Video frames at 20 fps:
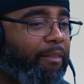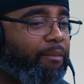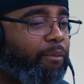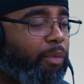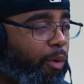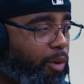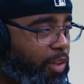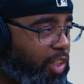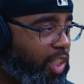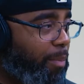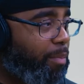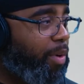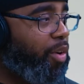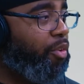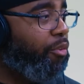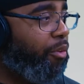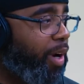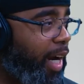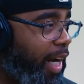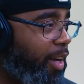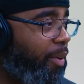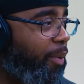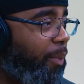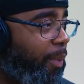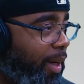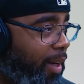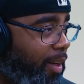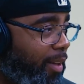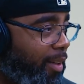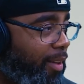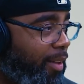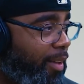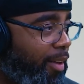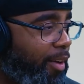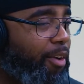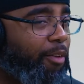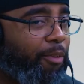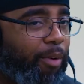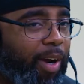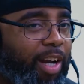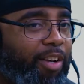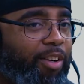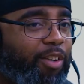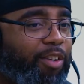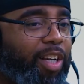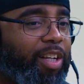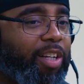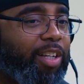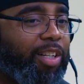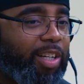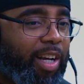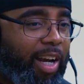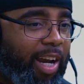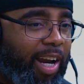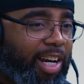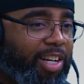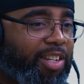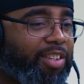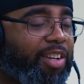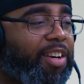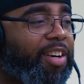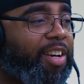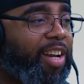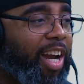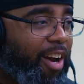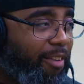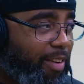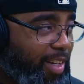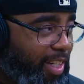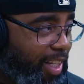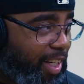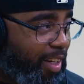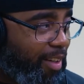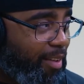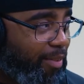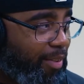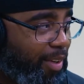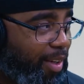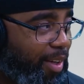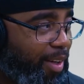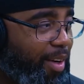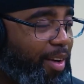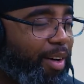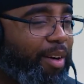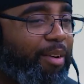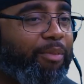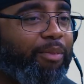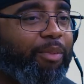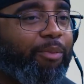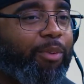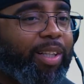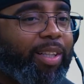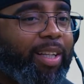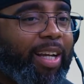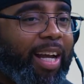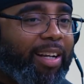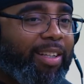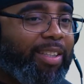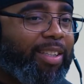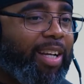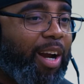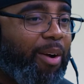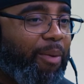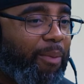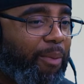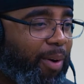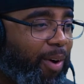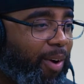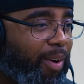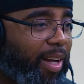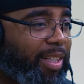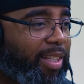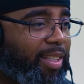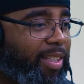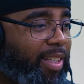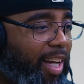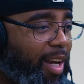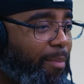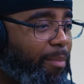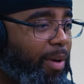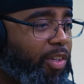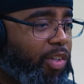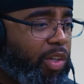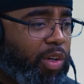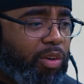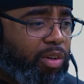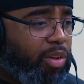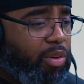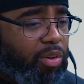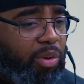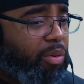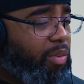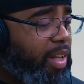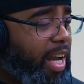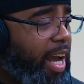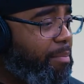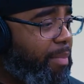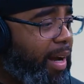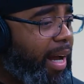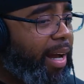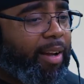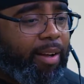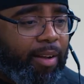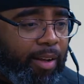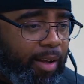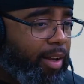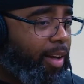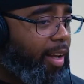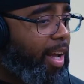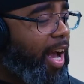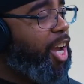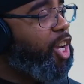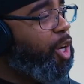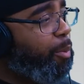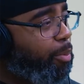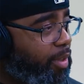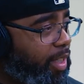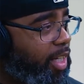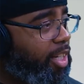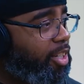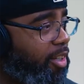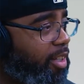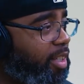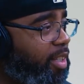a force to be reckoned with. Right? You need to change the narrative of what the outside world has to say about you, and you do that by how you present